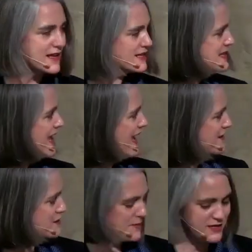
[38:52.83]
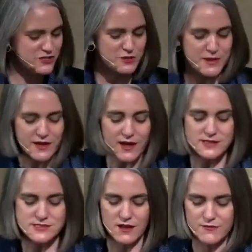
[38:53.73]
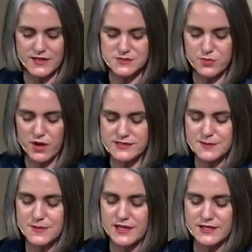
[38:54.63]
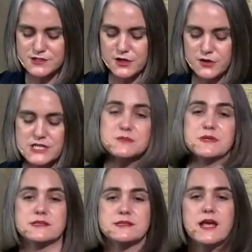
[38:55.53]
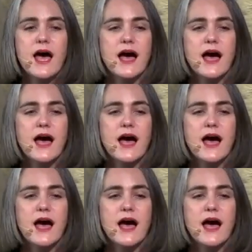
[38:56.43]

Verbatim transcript: as Ellen mentioned, because of its proximity to Christmas